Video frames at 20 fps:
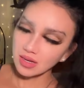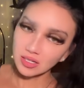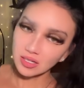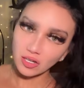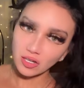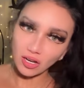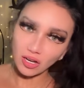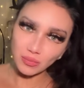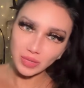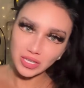
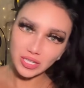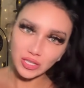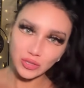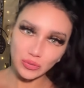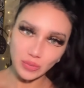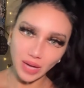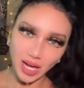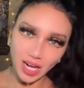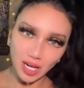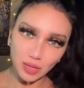got my
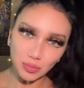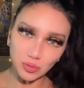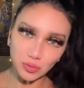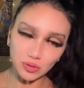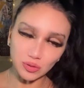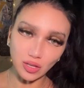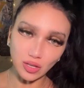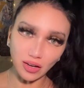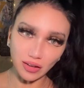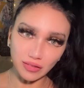new
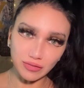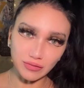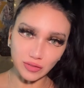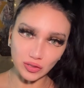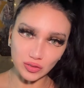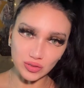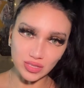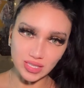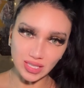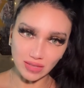Apple
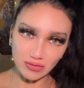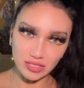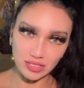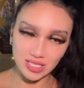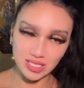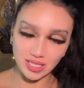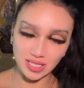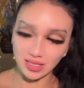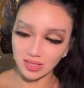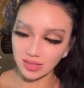iPhone
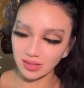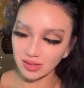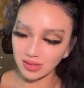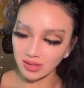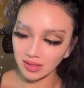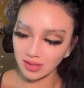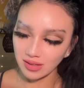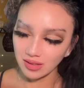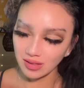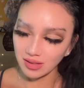17
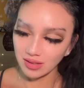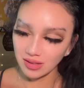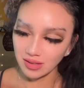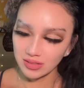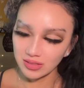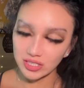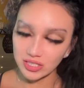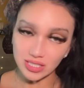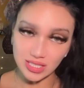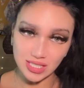
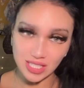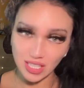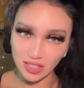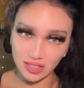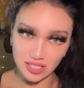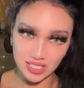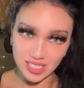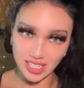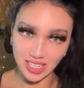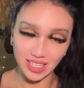just the
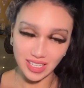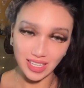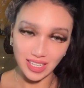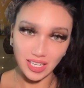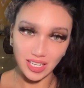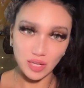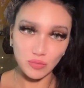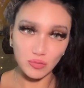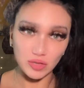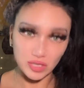other day
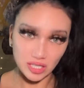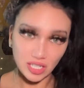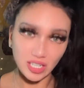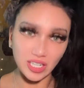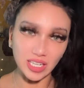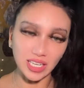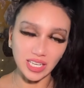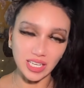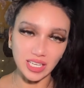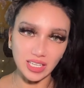and I'm
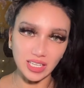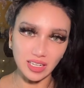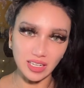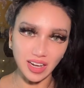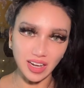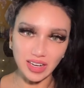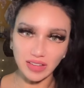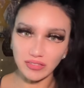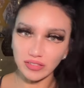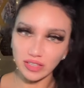returning it.
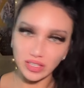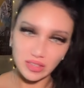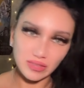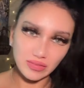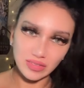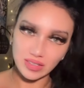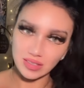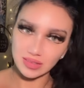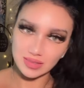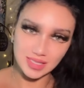I never
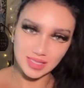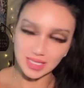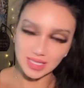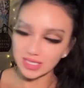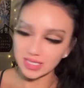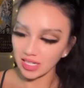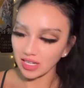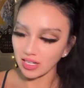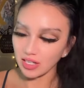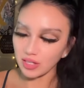even
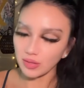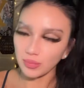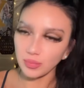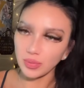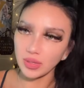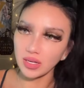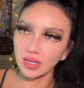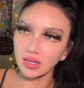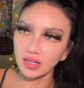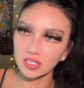set it up.
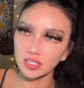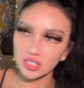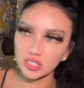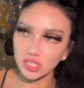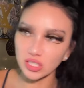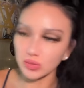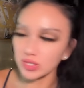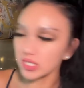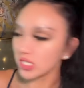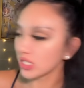I'll
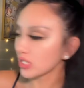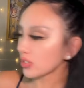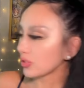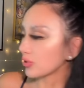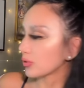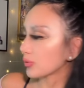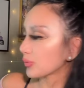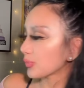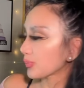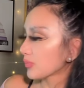show it to you.
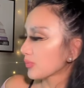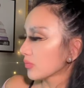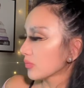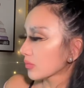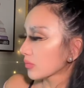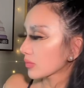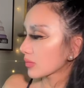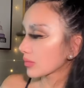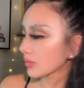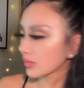
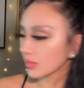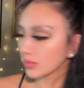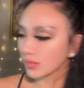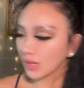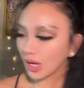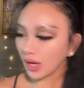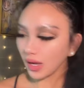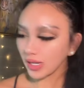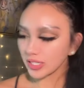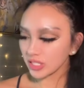
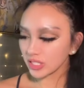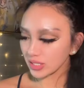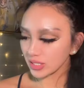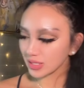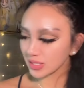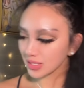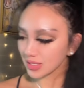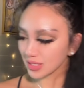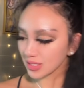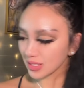I
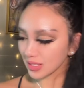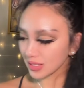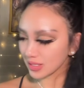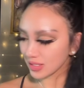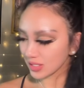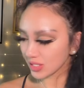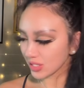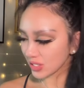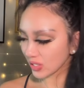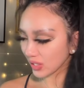just
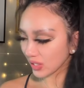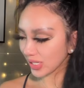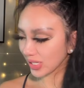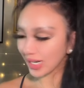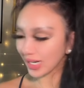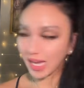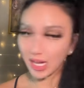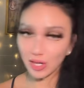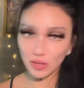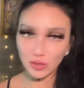took it
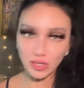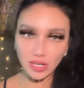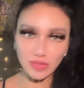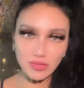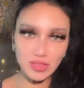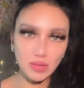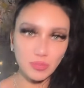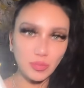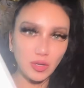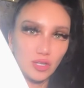out of
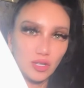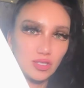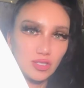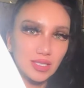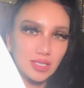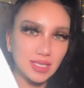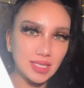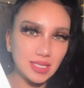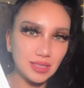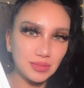the
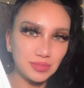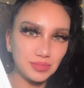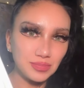box.